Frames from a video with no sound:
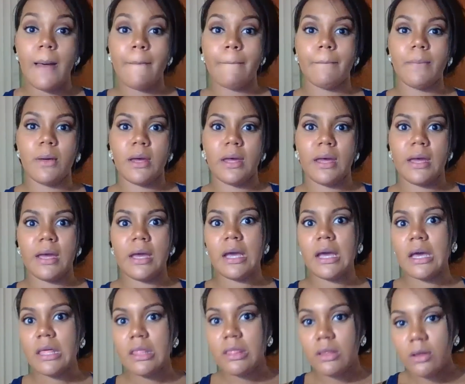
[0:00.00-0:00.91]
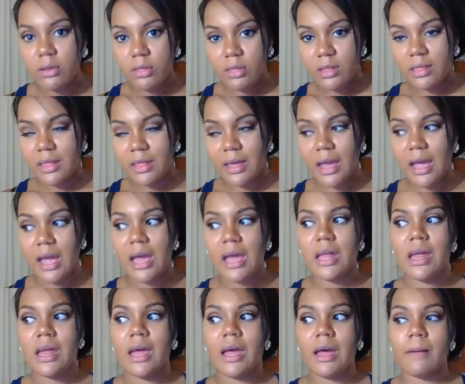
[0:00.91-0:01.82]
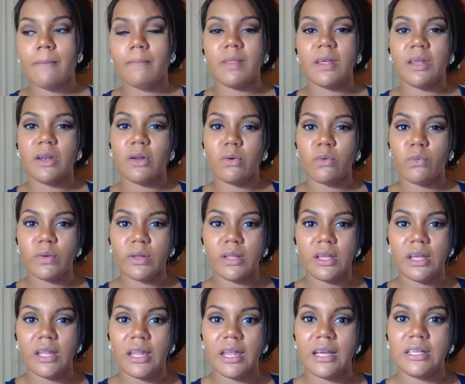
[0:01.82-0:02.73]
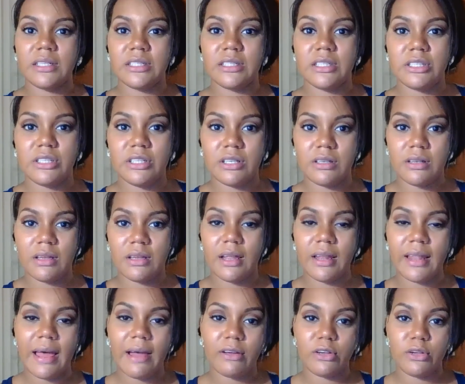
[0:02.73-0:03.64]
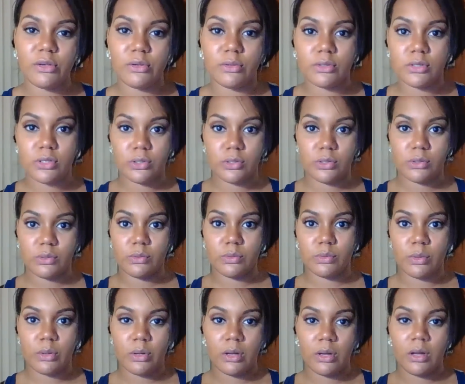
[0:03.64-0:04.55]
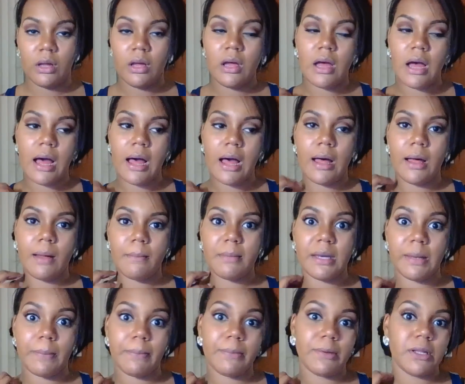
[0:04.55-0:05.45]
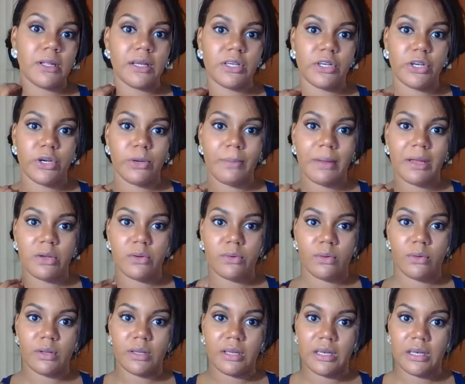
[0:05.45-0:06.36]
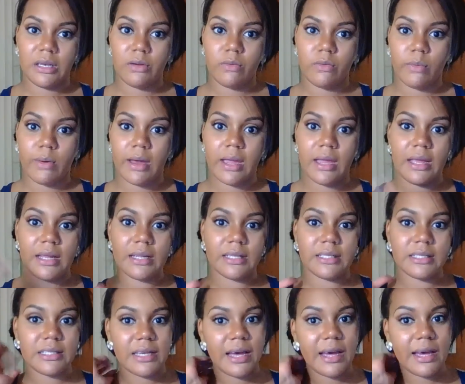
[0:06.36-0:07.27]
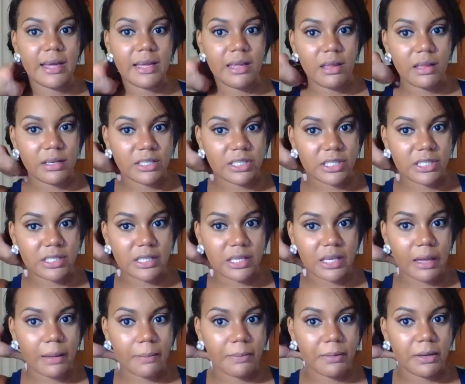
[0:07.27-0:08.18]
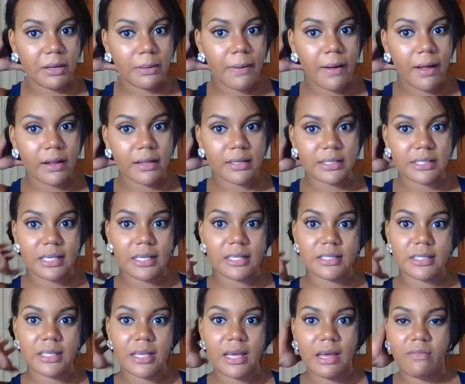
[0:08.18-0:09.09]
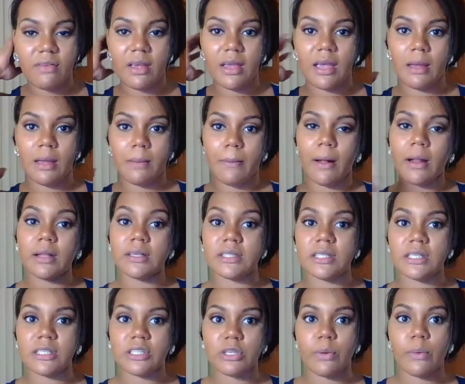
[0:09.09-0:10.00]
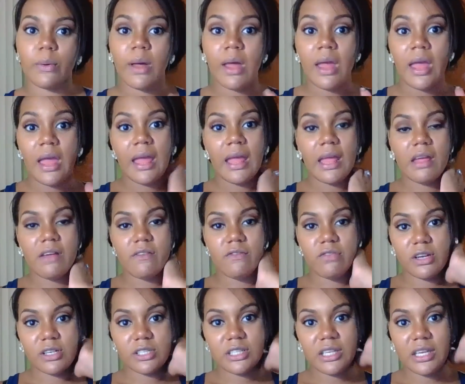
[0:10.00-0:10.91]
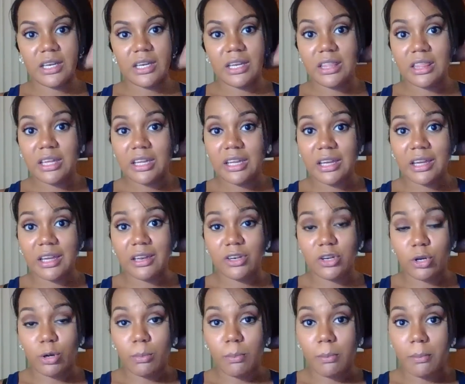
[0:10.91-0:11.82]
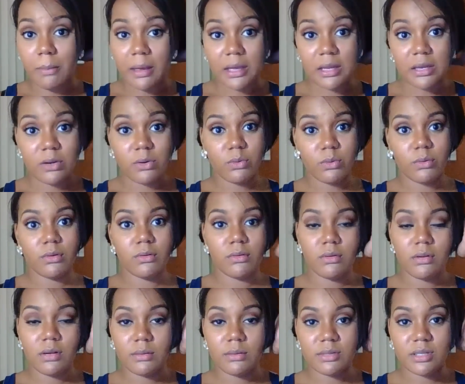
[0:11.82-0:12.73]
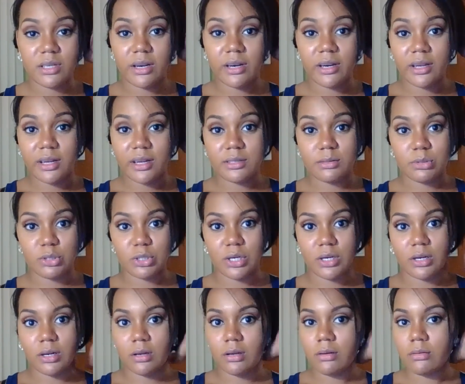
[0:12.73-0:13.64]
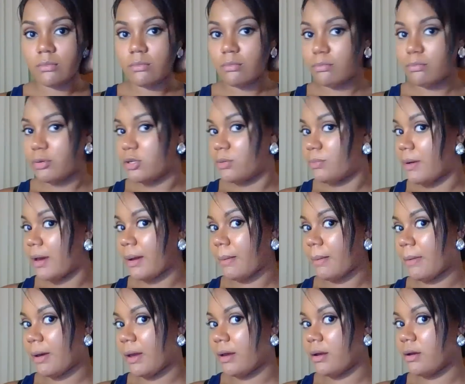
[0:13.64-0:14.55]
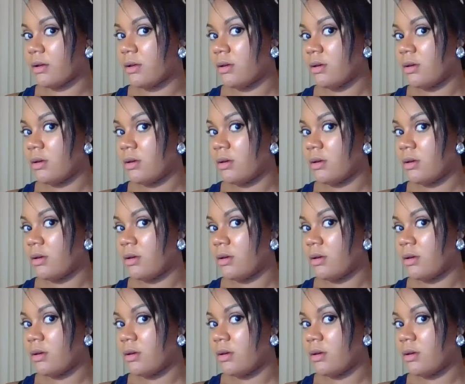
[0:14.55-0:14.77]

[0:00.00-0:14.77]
But other than that, they don't really like to allow you to manipulate your manual anyway. It's not just the company policy, it's the FAA policy. So if there's anything in your manual, I'm sorry guys, I'm trying to put back my